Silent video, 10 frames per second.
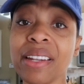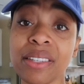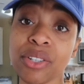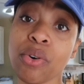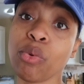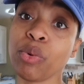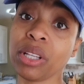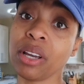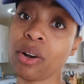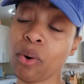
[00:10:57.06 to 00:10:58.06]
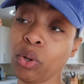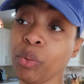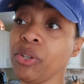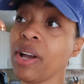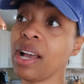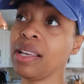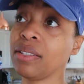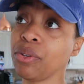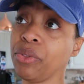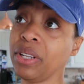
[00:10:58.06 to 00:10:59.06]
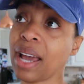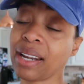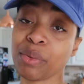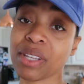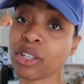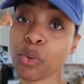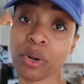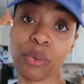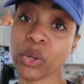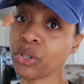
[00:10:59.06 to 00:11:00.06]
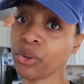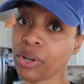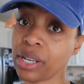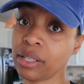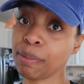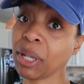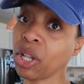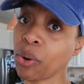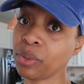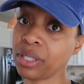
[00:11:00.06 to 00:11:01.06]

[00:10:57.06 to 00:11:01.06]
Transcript: And it's still really a cold one, you guys. Through the night it was like twenty-one degrees below